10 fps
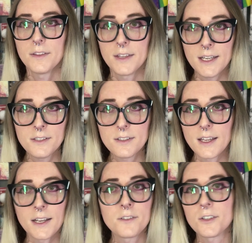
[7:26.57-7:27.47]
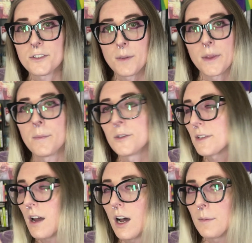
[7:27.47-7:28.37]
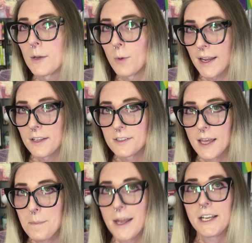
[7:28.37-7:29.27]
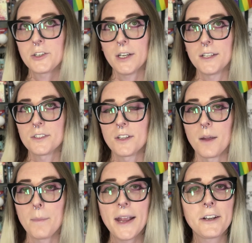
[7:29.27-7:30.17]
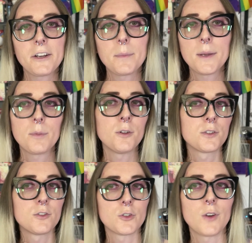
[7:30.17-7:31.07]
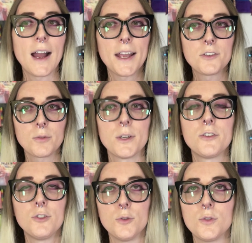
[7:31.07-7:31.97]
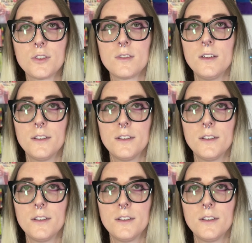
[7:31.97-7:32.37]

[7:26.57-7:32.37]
These things are some of the most common ways that many trans and non-binary people try to reduce